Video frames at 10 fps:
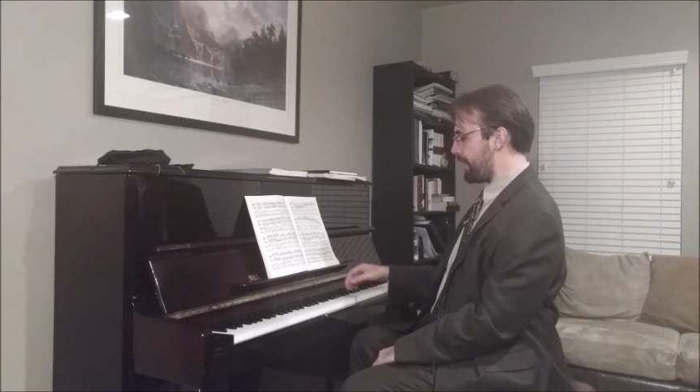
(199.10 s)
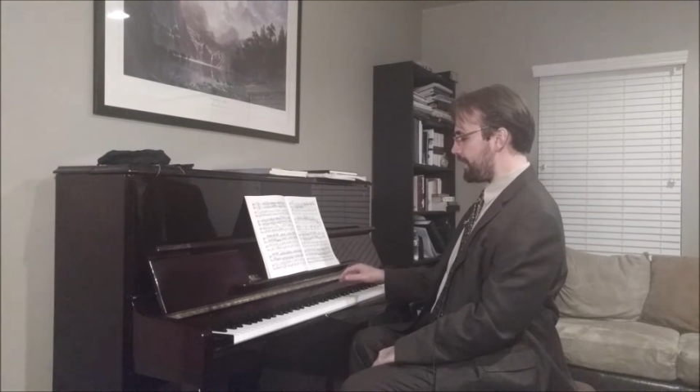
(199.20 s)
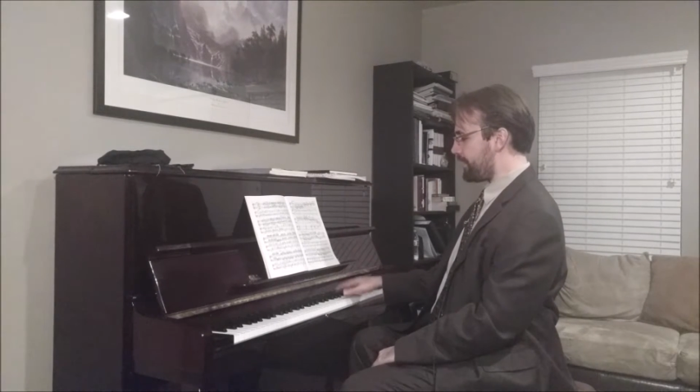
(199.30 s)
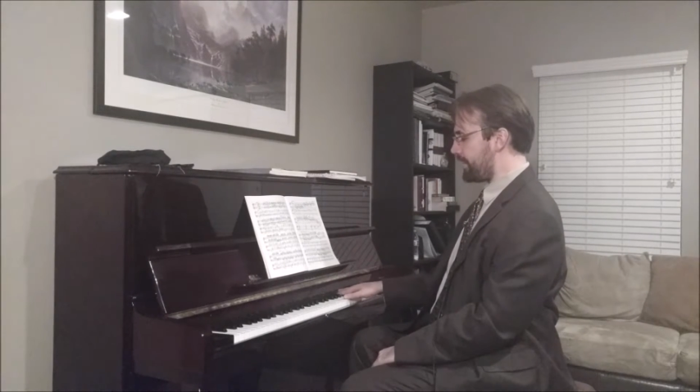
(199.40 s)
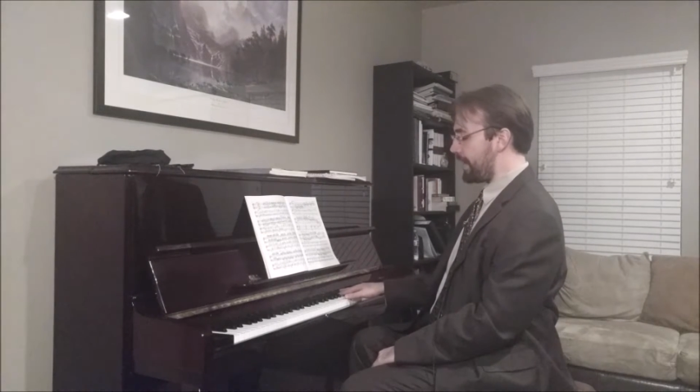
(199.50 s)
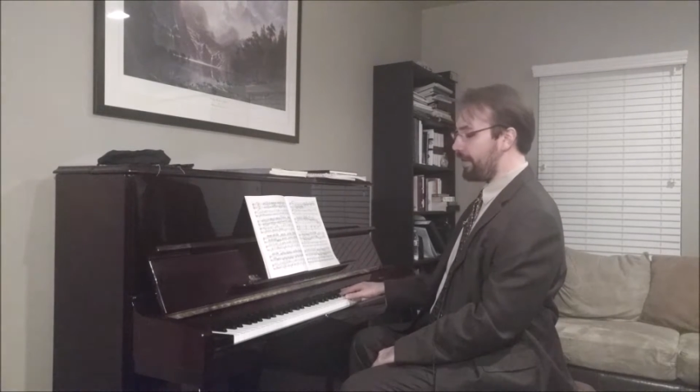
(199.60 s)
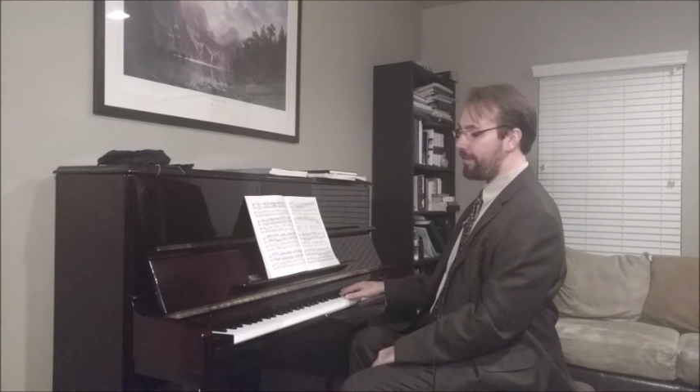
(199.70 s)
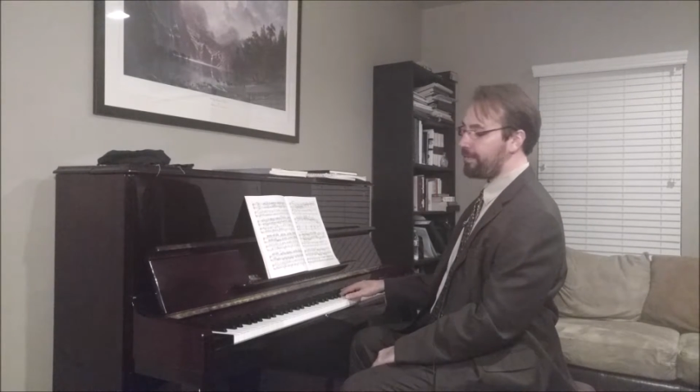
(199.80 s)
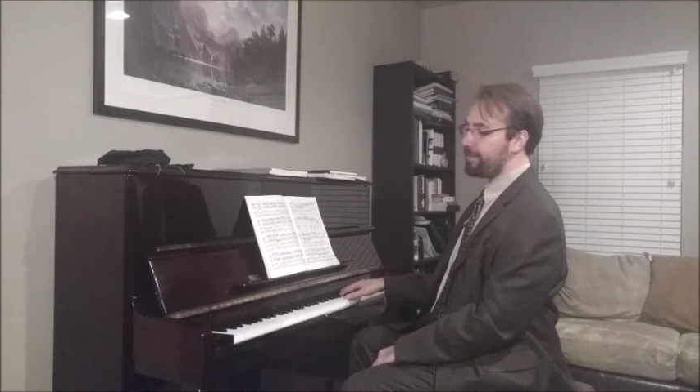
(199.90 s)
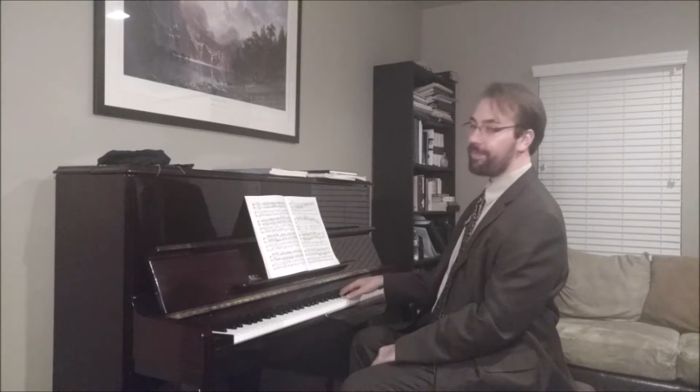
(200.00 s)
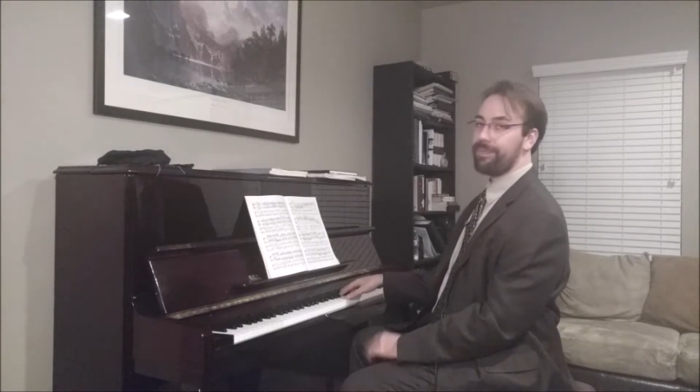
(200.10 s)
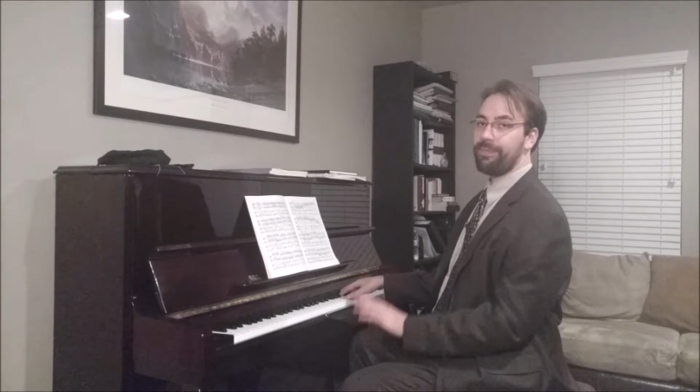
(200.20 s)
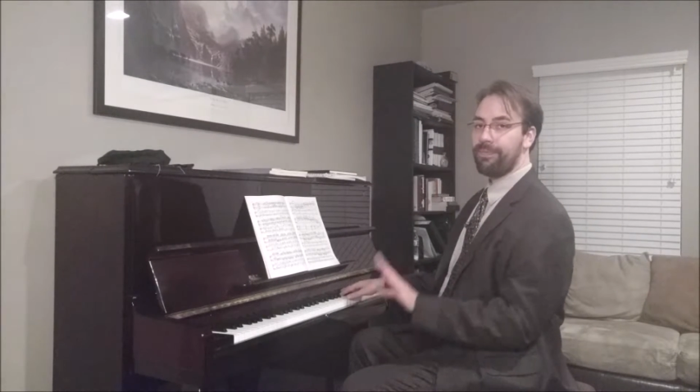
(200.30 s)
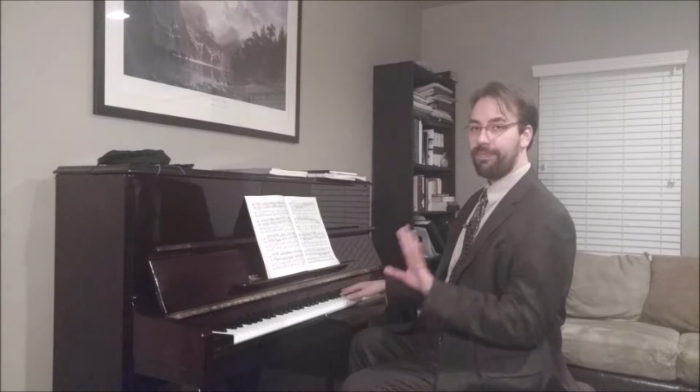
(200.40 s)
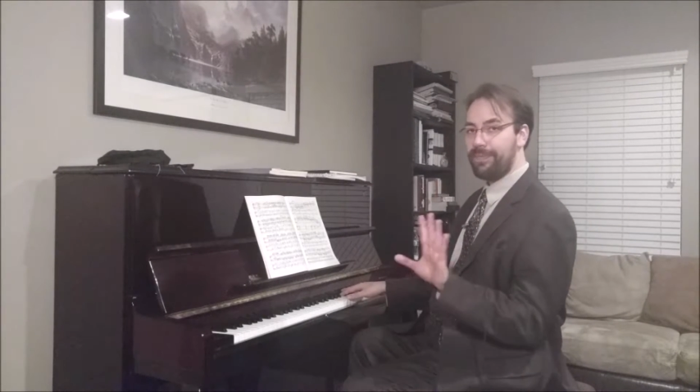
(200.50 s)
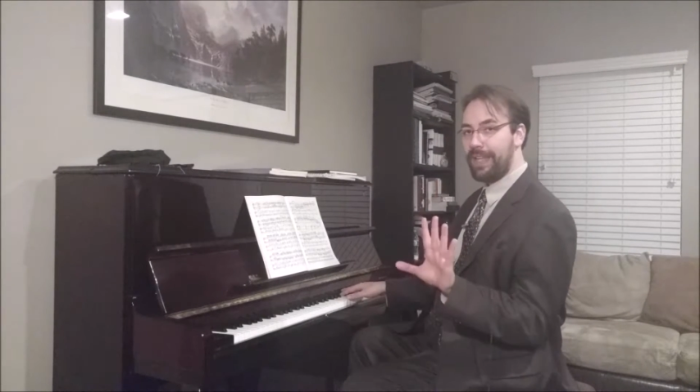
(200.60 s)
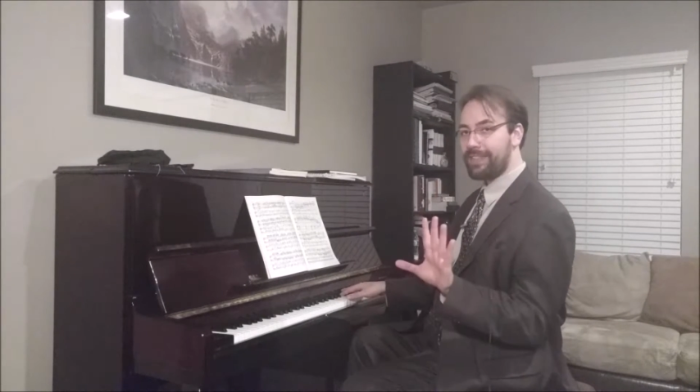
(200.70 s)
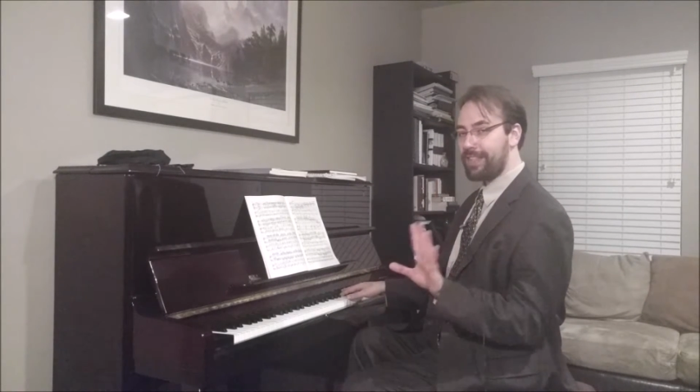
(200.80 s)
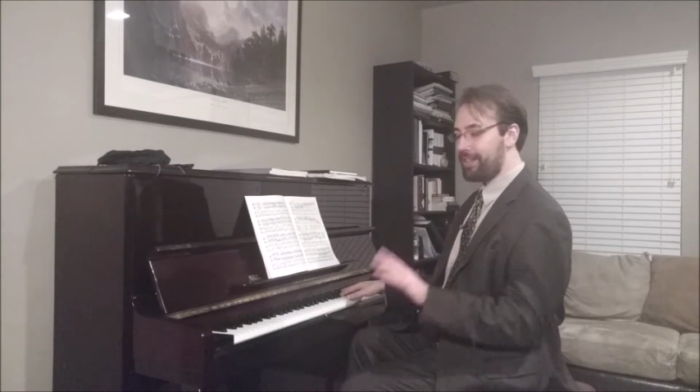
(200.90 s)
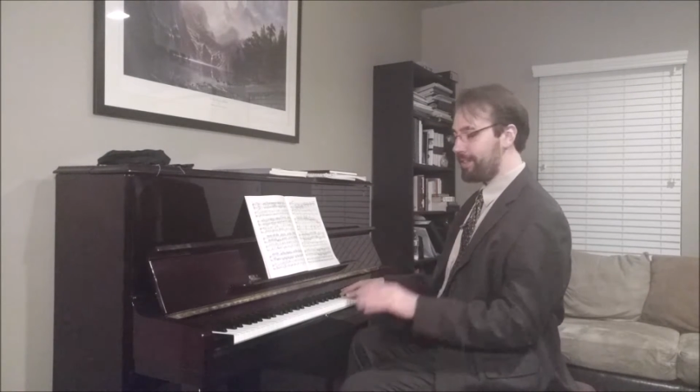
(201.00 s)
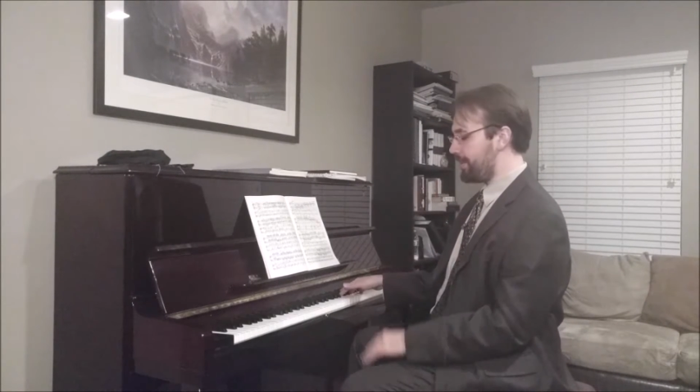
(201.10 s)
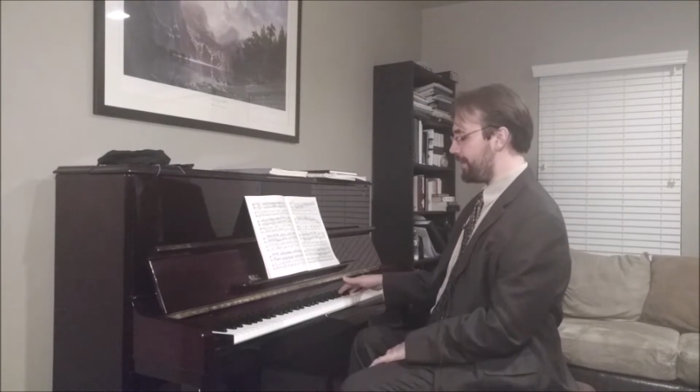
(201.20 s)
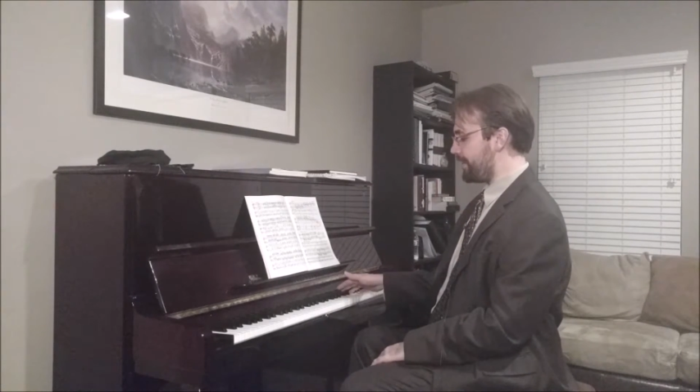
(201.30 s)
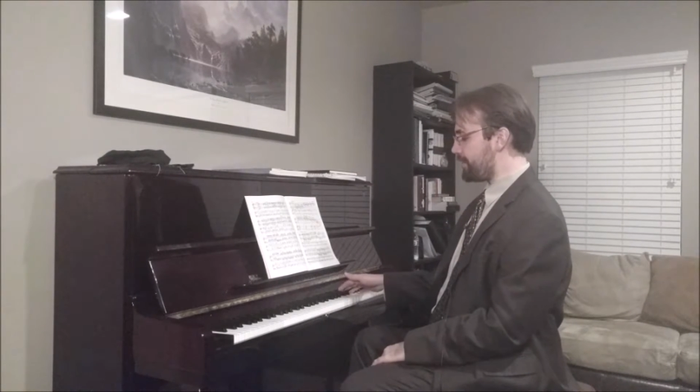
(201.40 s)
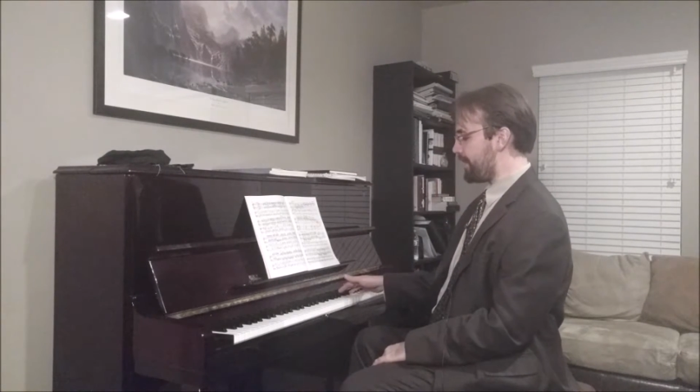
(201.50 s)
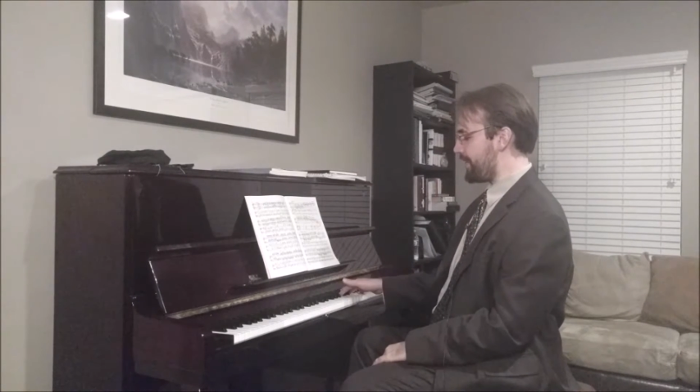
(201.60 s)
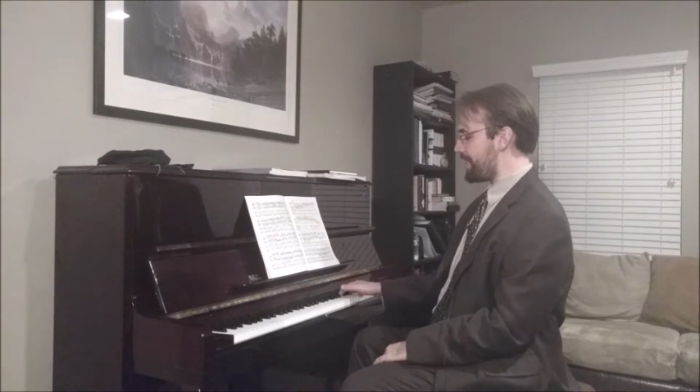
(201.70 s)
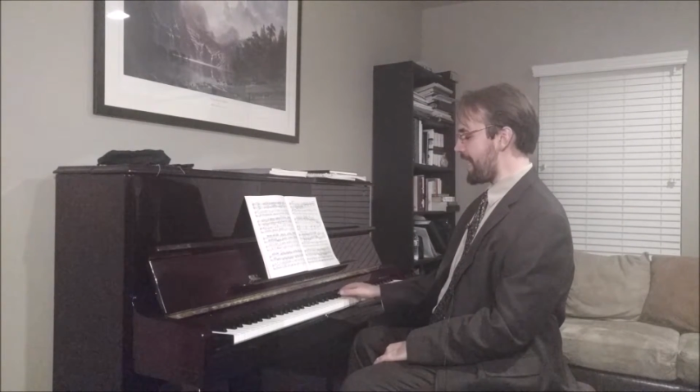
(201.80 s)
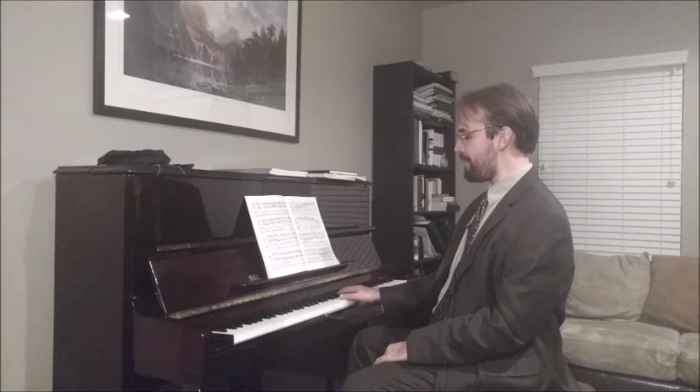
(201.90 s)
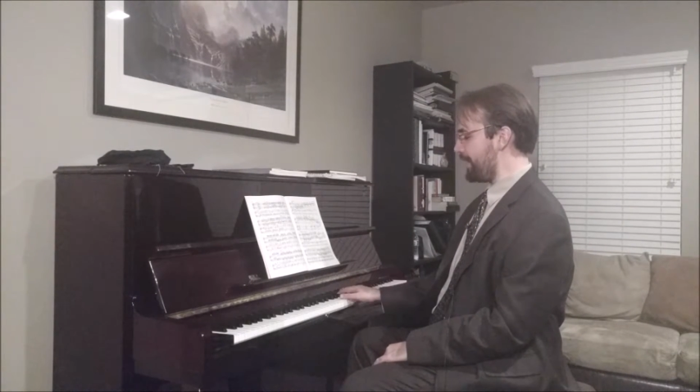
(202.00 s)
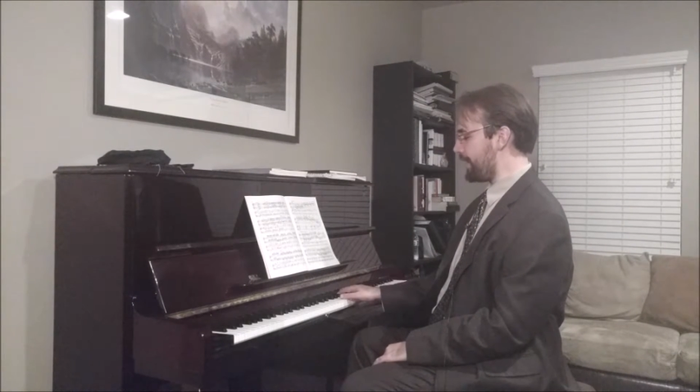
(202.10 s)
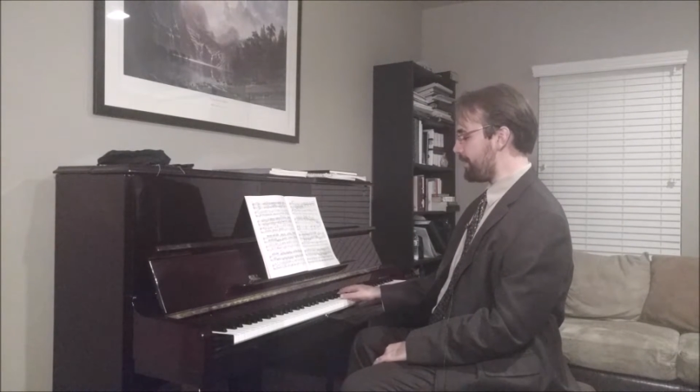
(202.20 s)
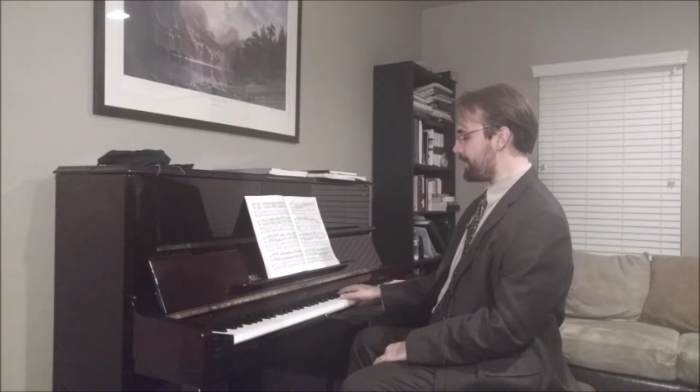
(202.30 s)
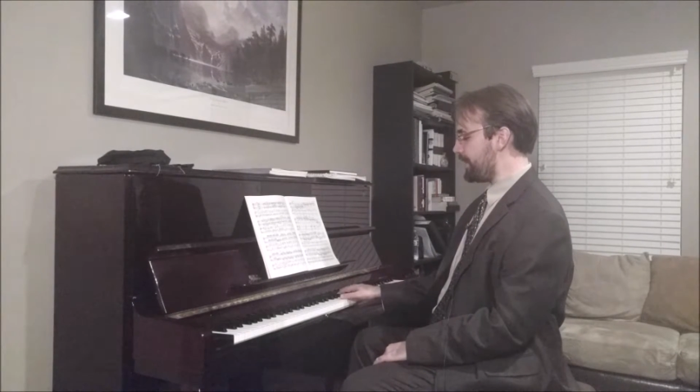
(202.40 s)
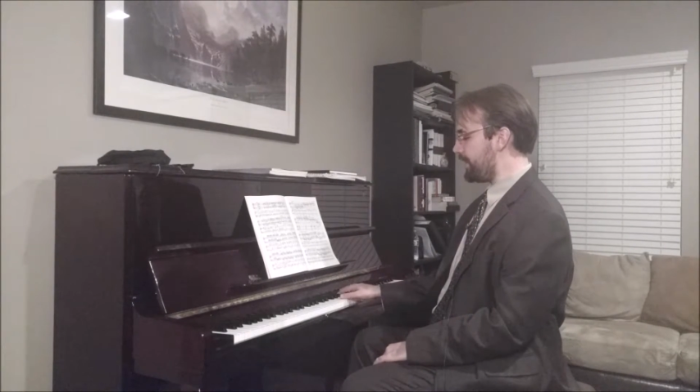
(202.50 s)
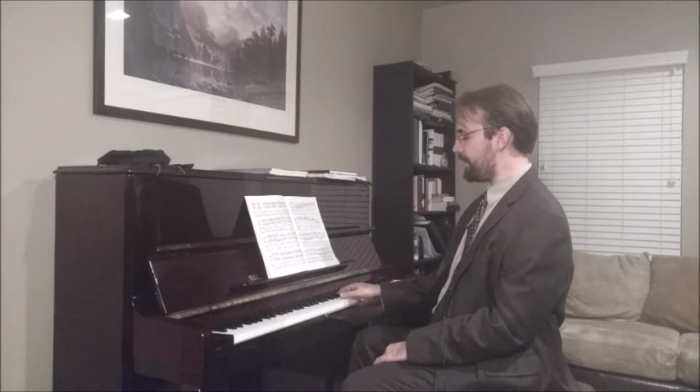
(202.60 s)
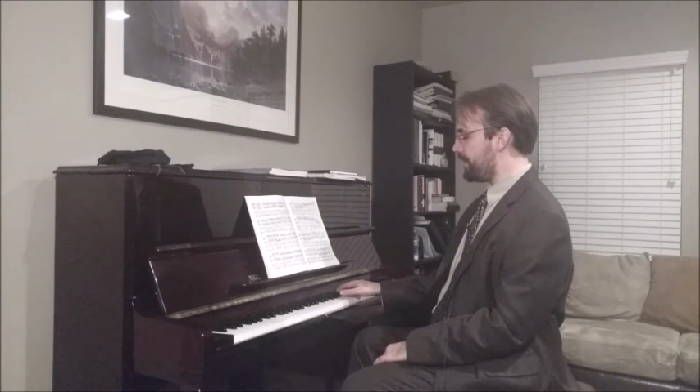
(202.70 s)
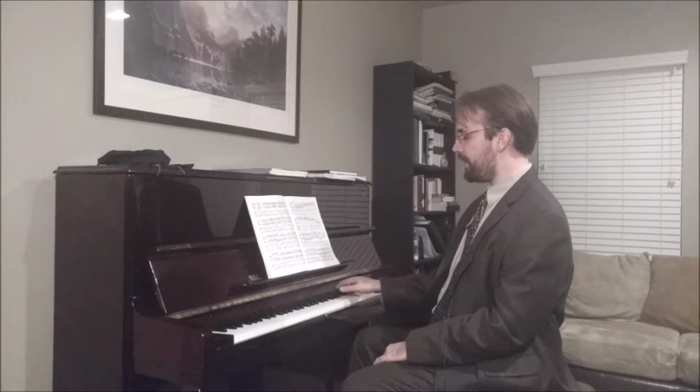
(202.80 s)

much. Now, next thing you'll do, this is where the tapping comes in.